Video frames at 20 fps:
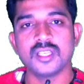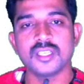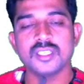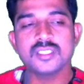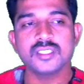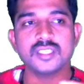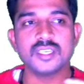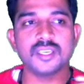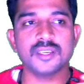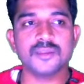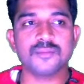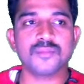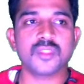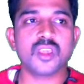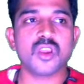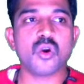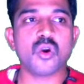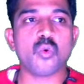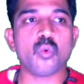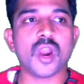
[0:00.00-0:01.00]
See,
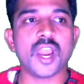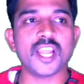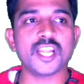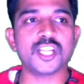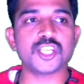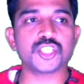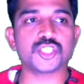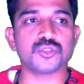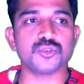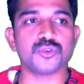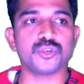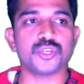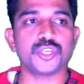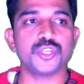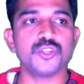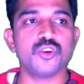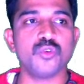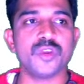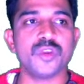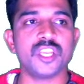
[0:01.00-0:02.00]
while true, you
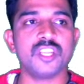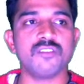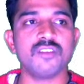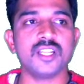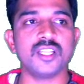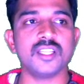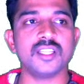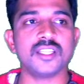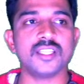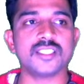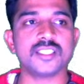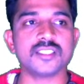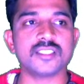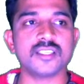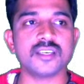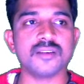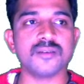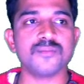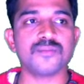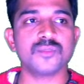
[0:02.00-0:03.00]
know very well, this is
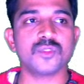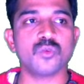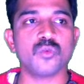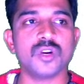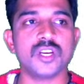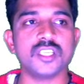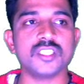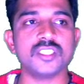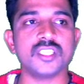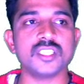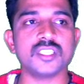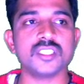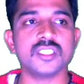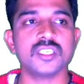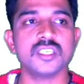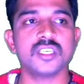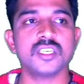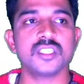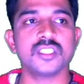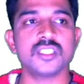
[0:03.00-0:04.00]
the, what is this?
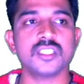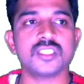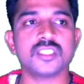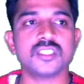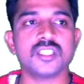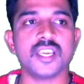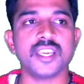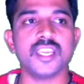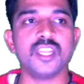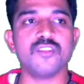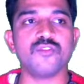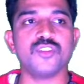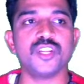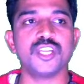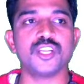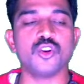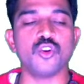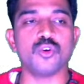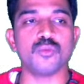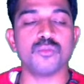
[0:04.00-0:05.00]
This is the
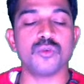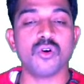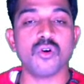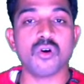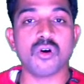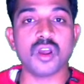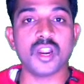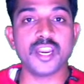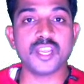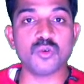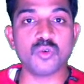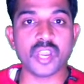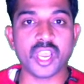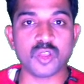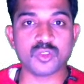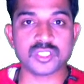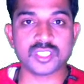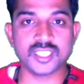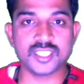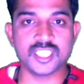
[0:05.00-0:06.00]
infinity loop. Already we
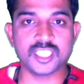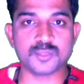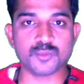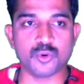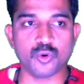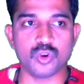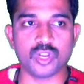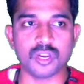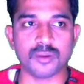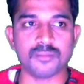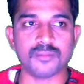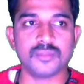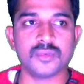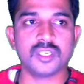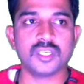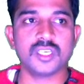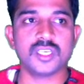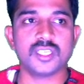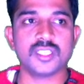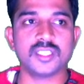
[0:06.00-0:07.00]
have seen this program.
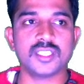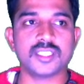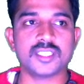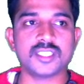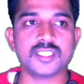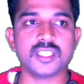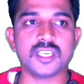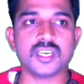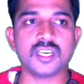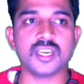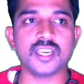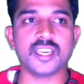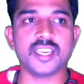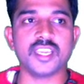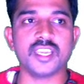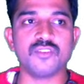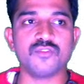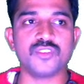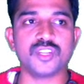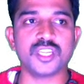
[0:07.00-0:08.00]
This is the
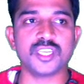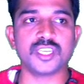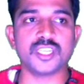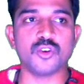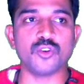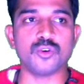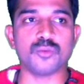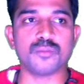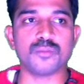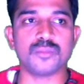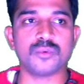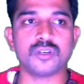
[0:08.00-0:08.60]
infinity loop.